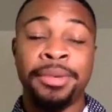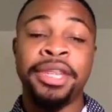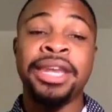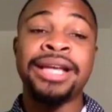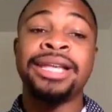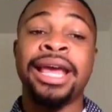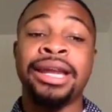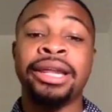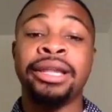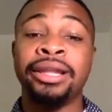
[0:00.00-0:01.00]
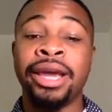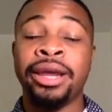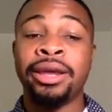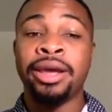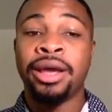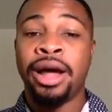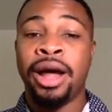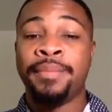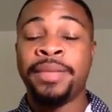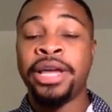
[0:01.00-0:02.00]
the next Anthony Lynn.
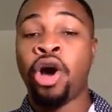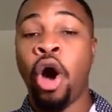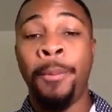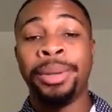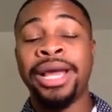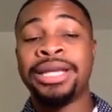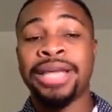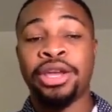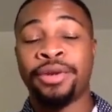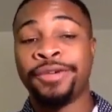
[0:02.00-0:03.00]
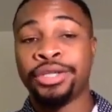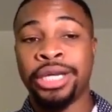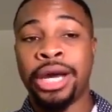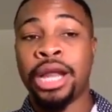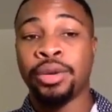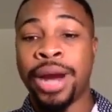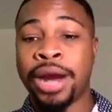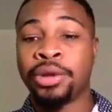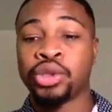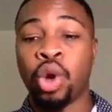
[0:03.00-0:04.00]
He called plays at University of
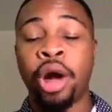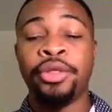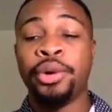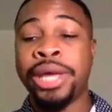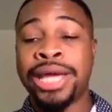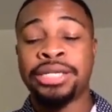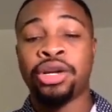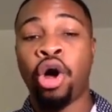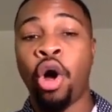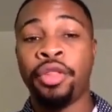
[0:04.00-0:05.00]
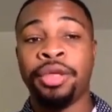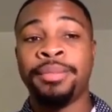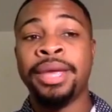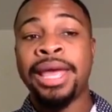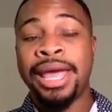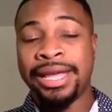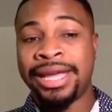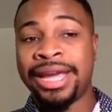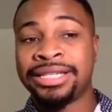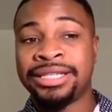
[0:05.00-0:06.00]
Colorado, so although he hasn't called them in
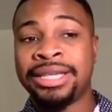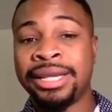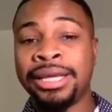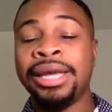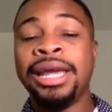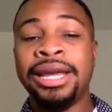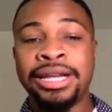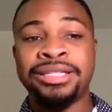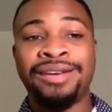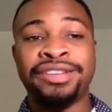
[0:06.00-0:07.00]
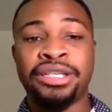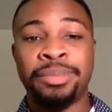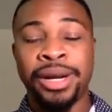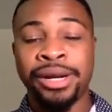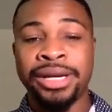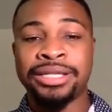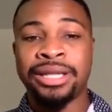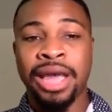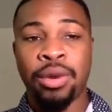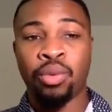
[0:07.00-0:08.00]
Kansas City, he does have experience
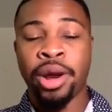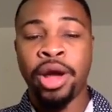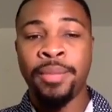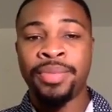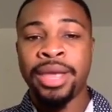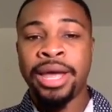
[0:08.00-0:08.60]
in that realm.